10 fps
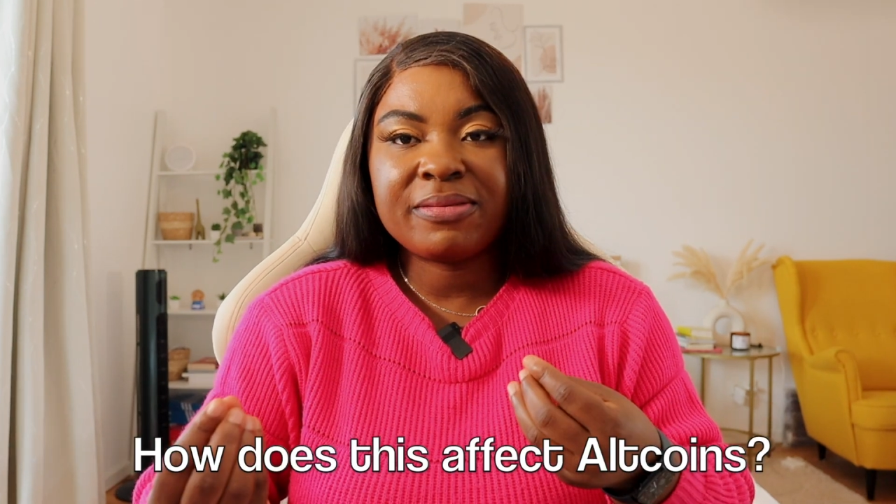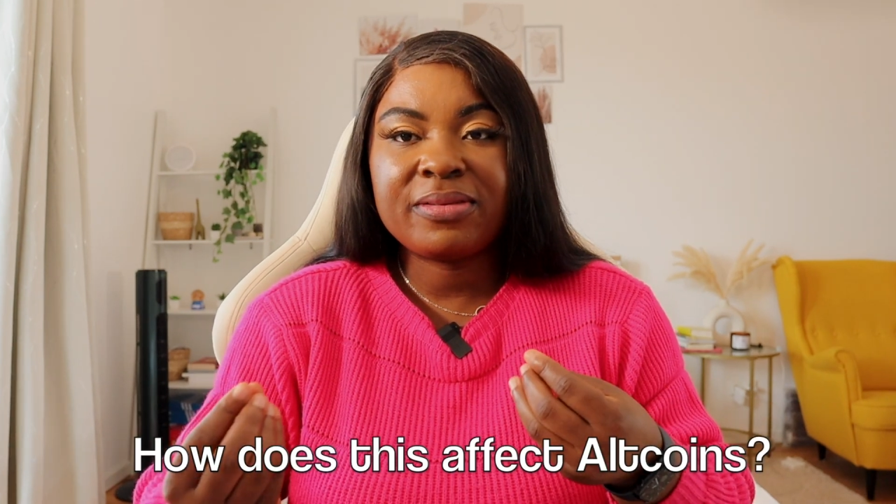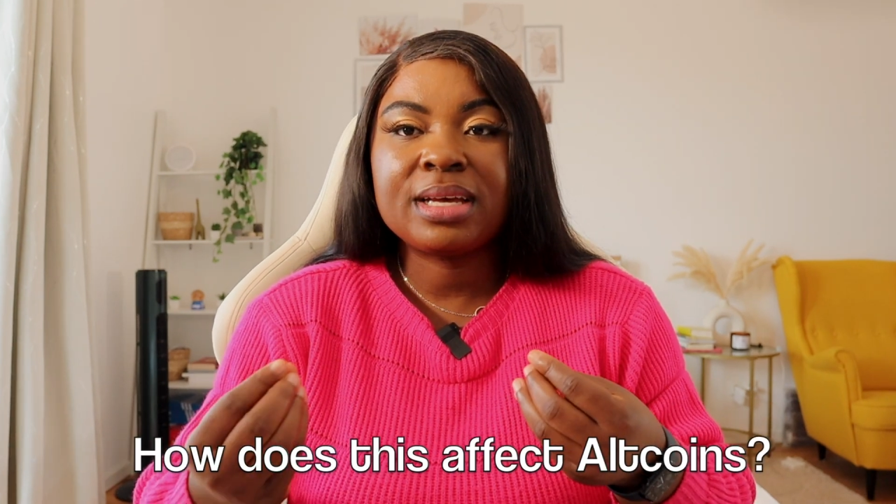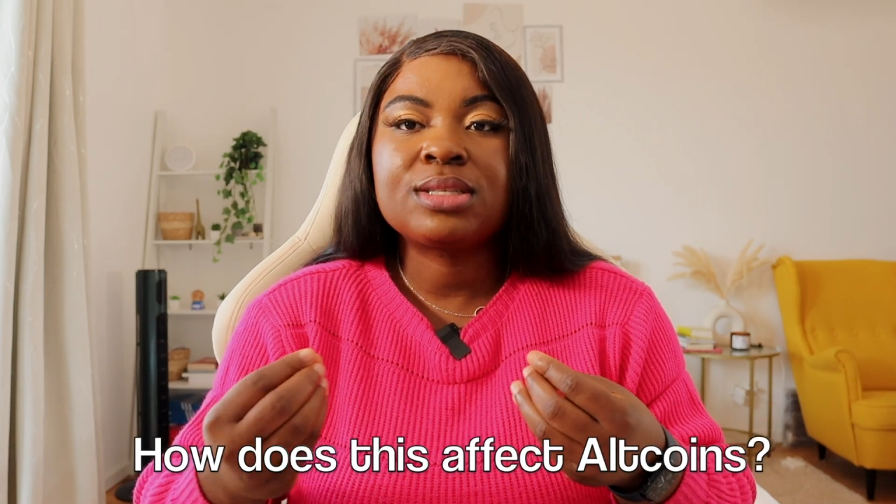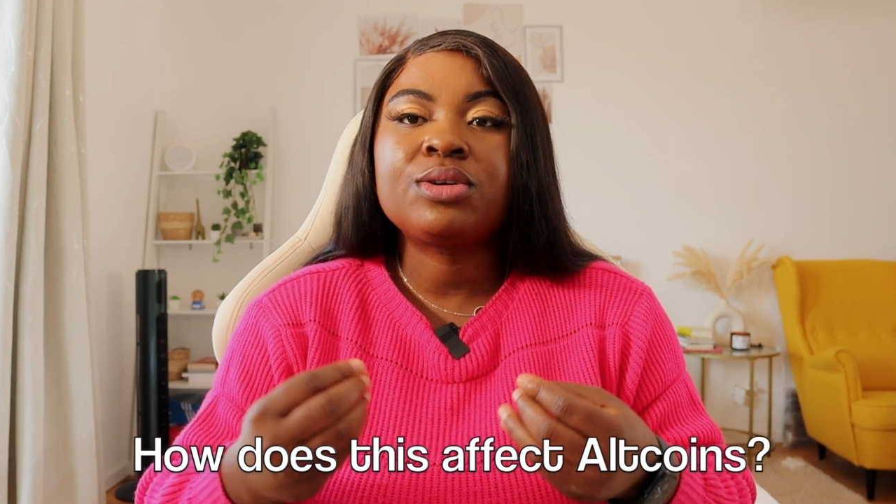
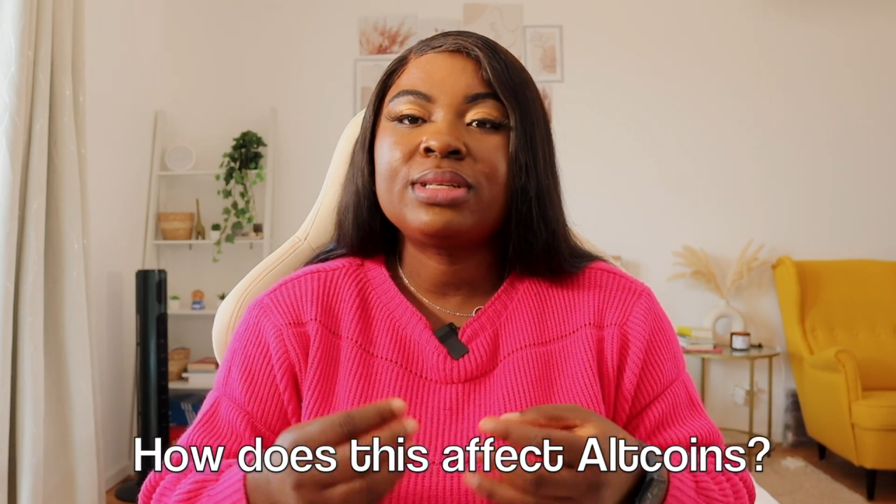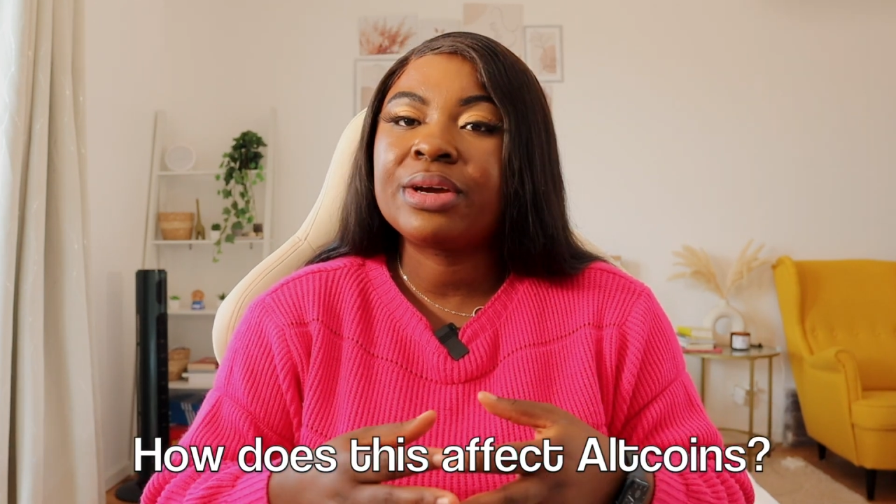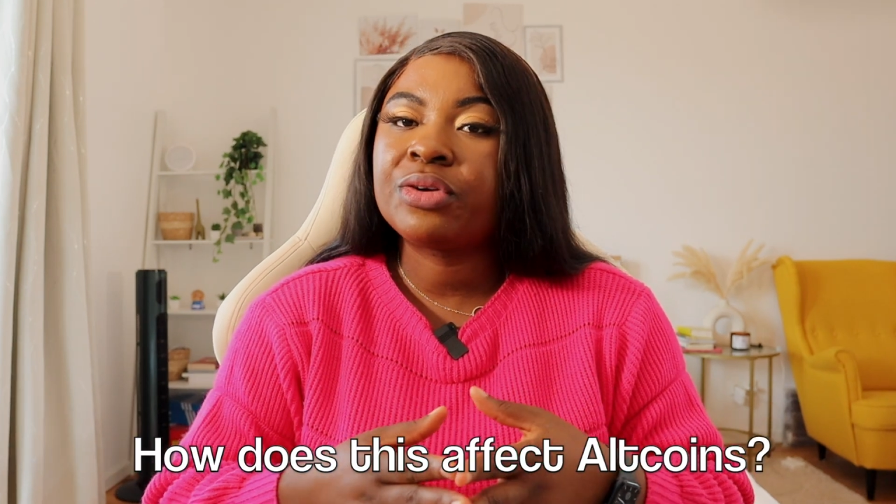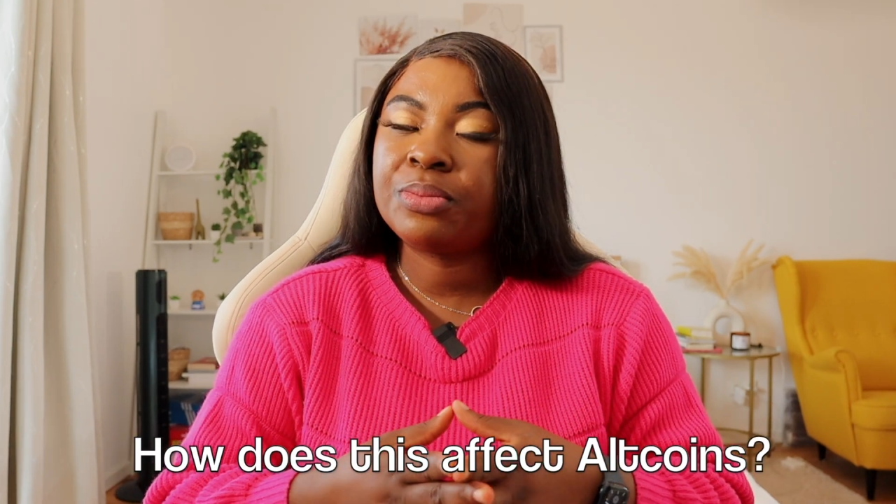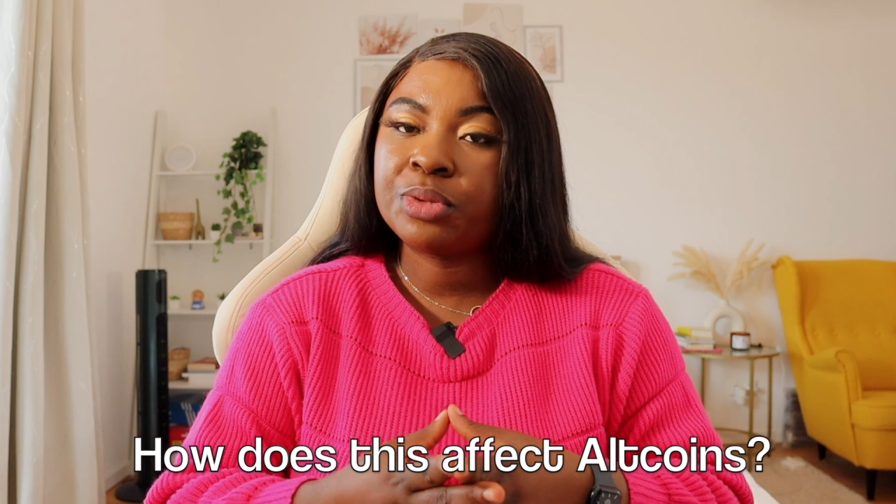affect
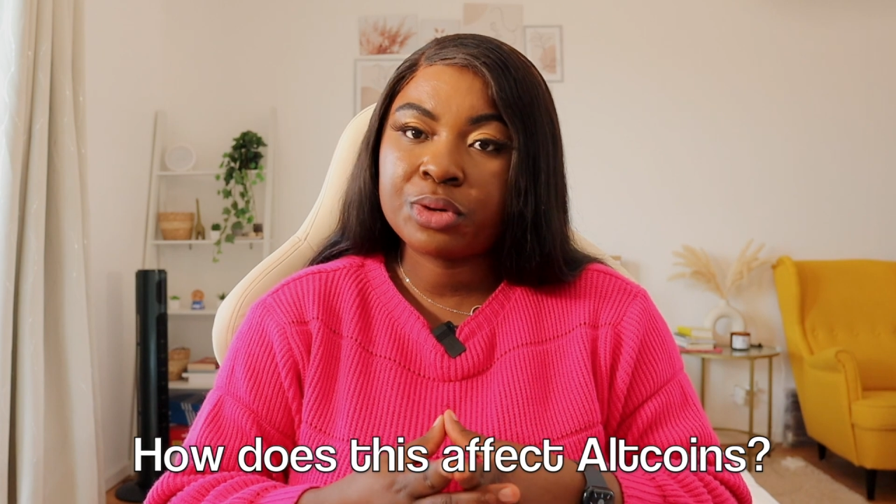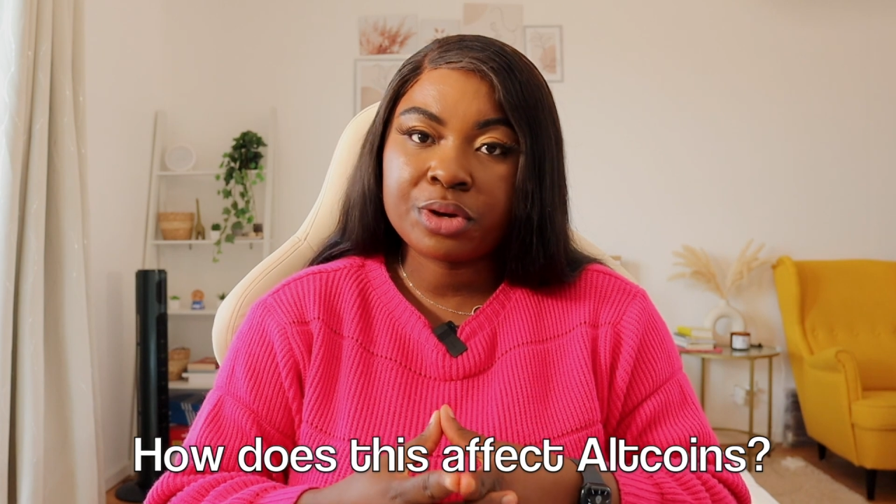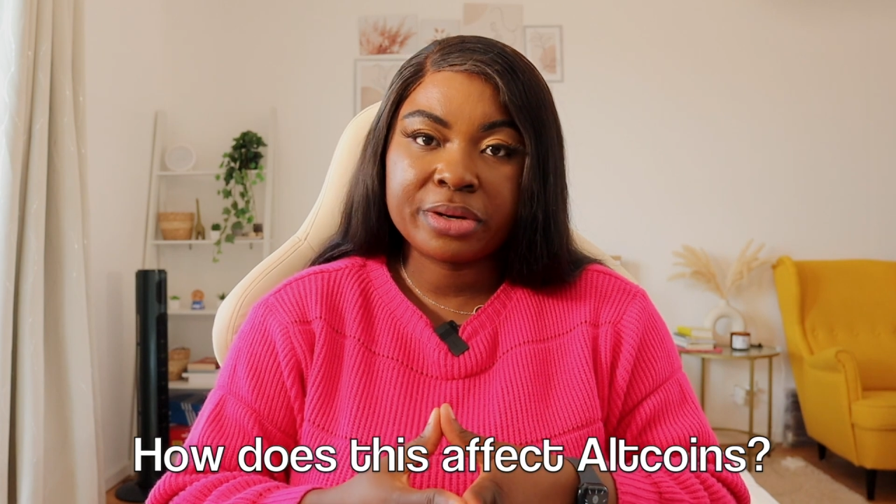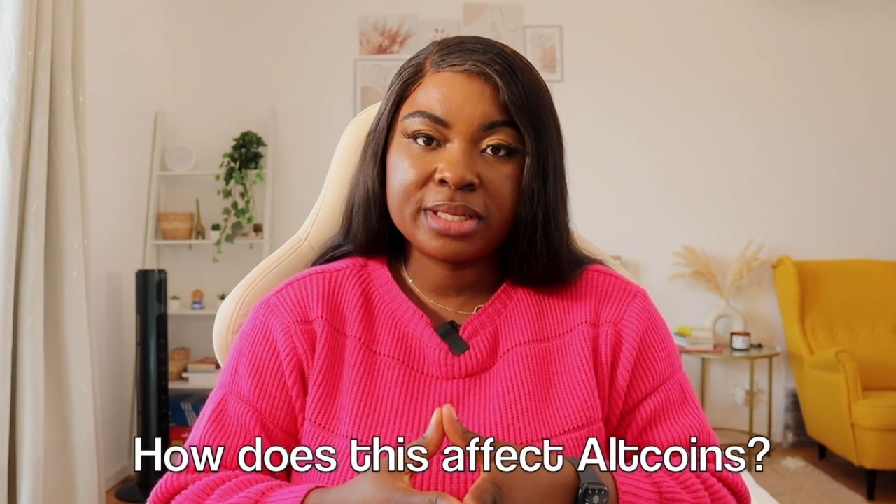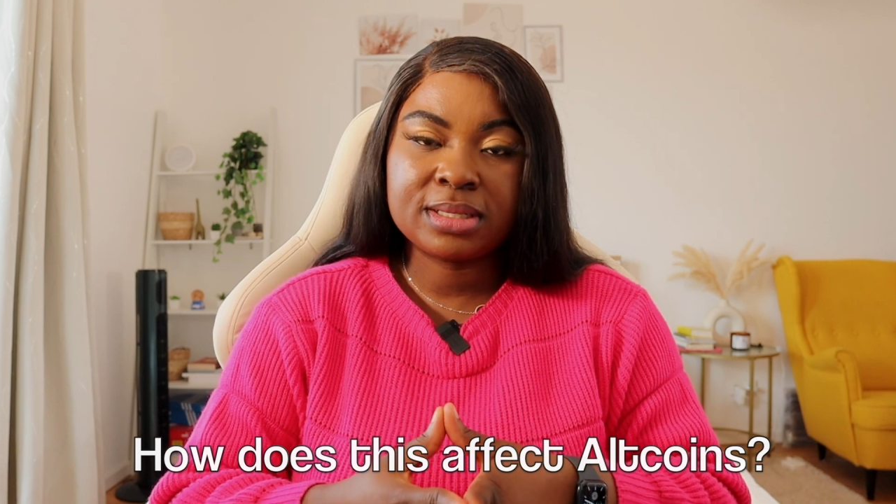other
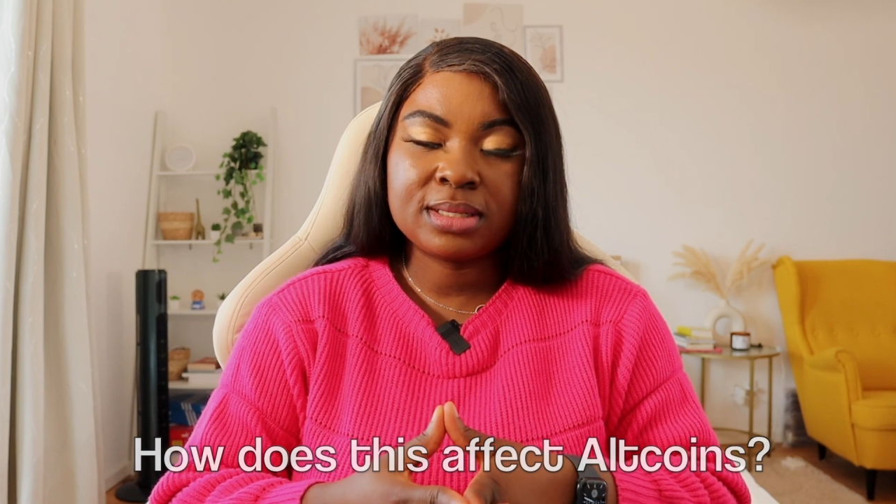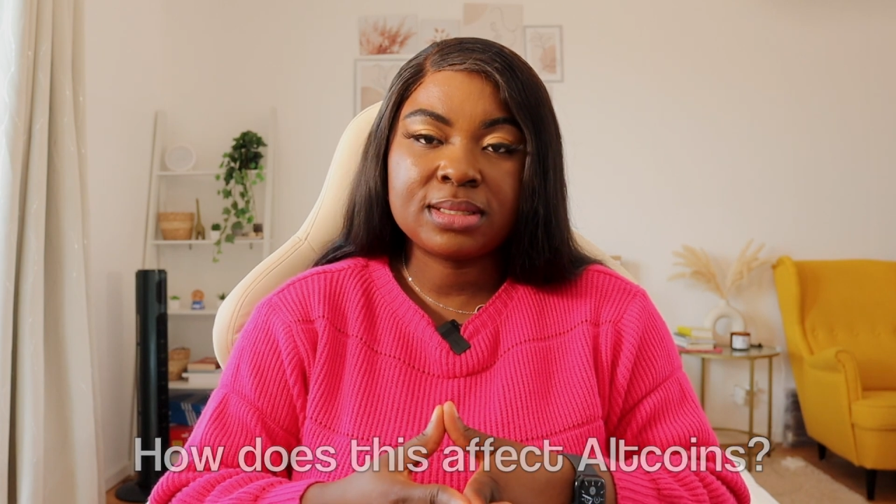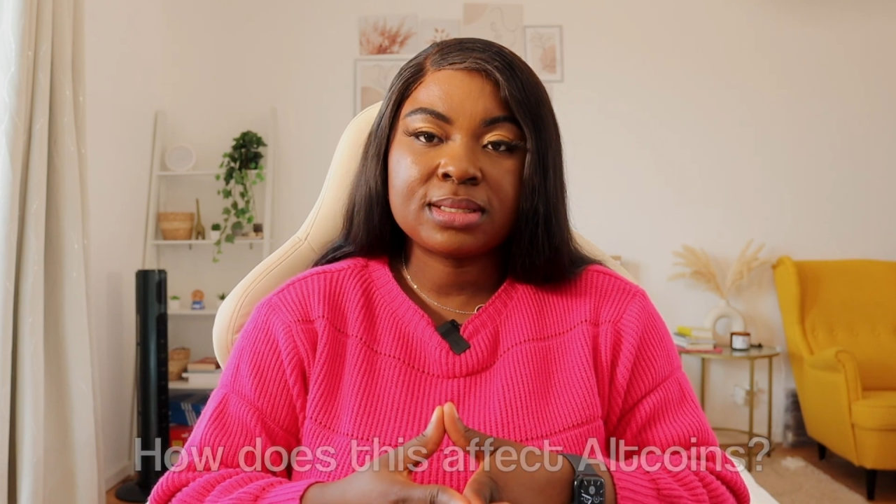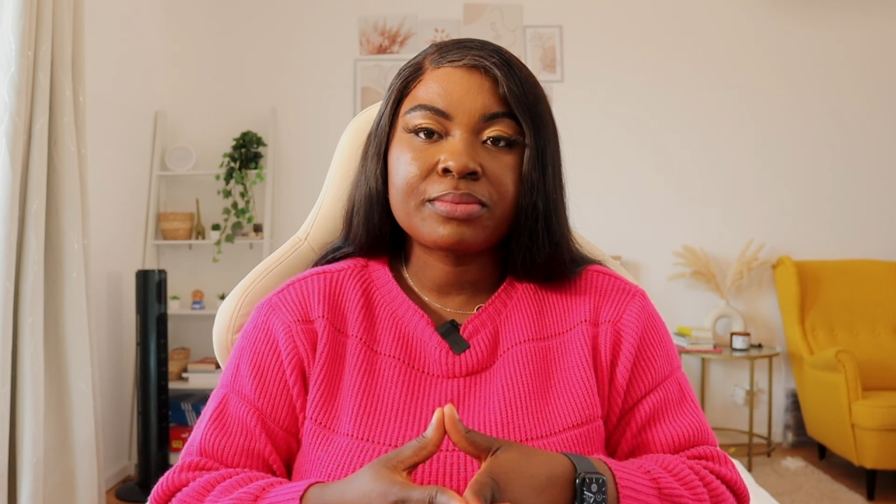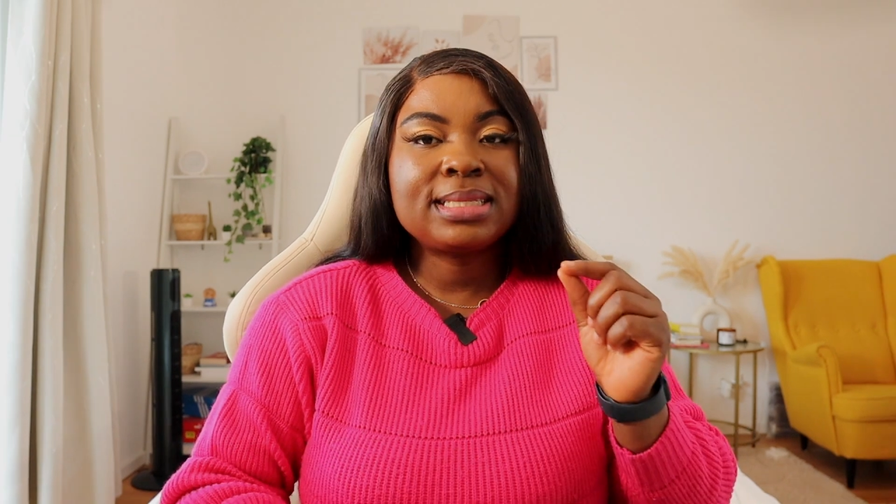cryptocurrencies?